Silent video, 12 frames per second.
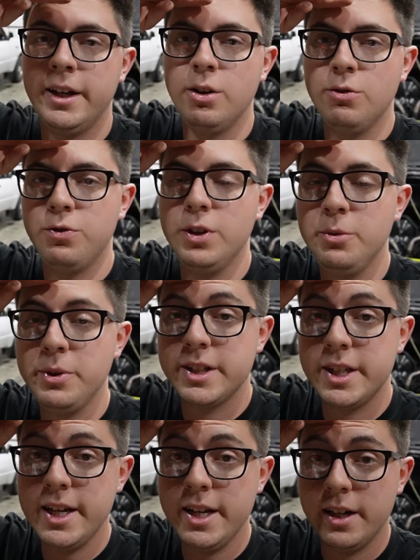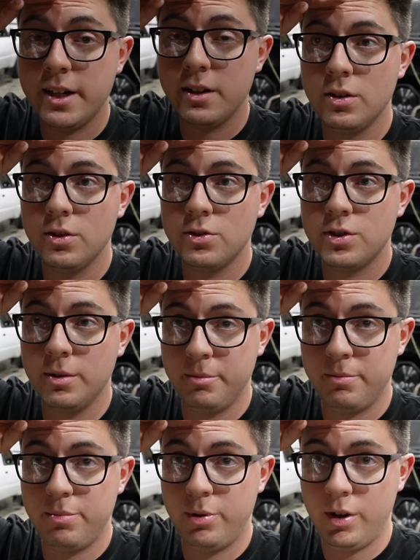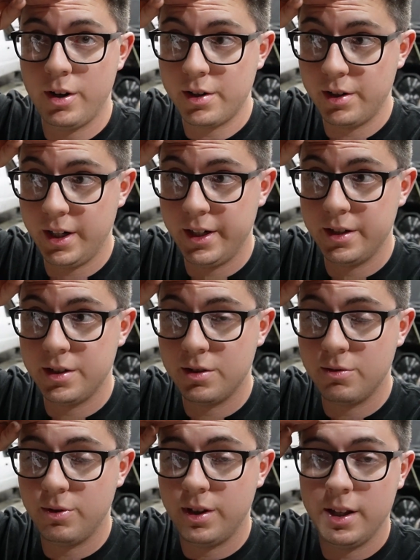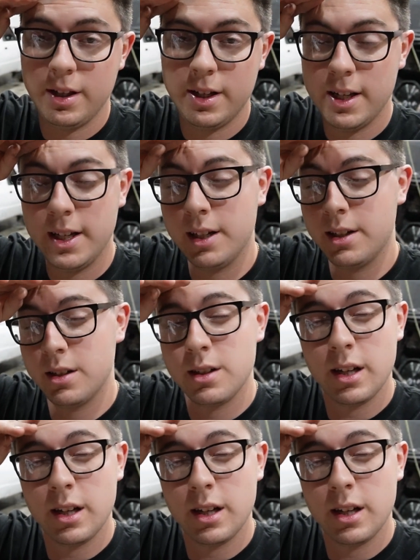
hopefully we see some progress within the next